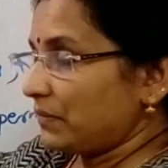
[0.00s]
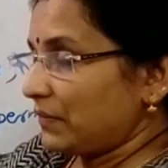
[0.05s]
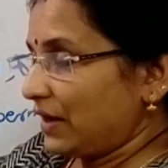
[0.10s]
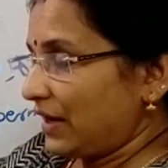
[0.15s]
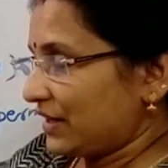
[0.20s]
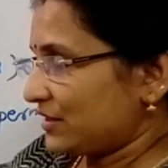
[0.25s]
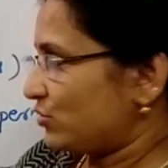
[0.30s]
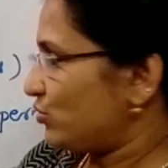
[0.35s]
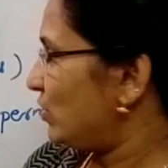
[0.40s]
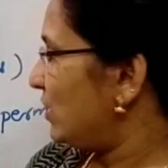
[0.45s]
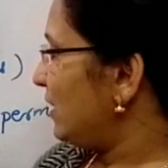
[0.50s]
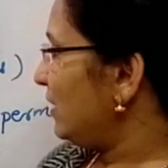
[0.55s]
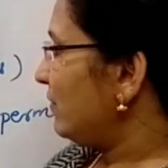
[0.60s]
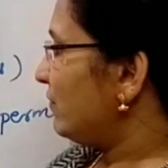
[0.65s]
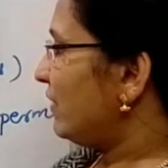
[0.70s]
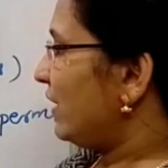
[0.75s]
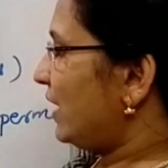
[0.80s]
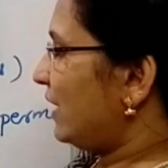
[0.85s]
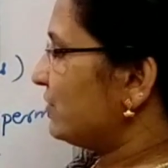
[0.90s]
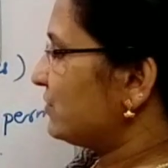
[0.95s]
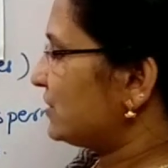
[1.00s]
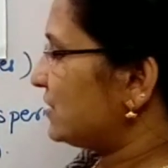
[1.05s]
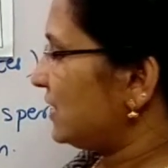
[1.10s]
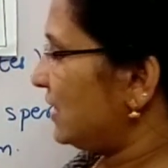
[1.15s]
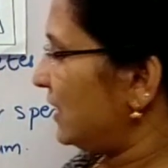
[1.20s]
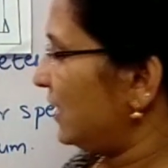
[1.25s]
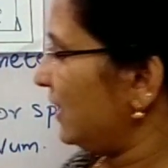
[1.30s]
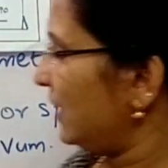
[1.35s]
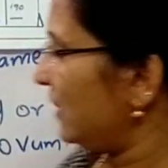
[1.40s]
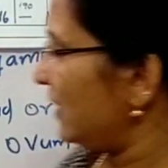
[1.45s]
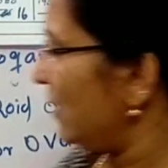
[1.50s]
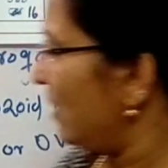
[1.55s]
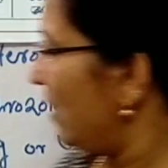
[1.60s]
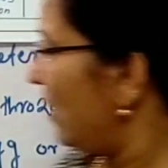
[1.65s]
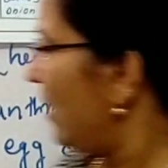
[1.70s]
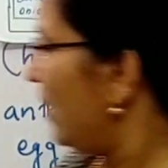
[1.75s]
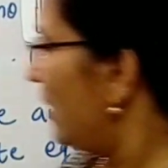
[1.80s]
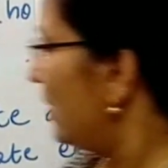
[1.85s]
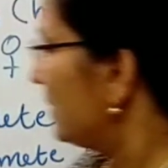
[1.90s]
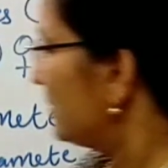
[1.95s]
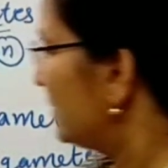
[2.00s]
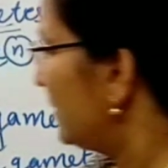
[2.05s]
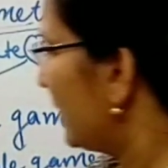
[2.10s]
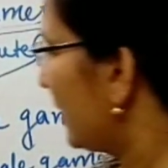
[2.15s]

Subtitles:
actually we have studied the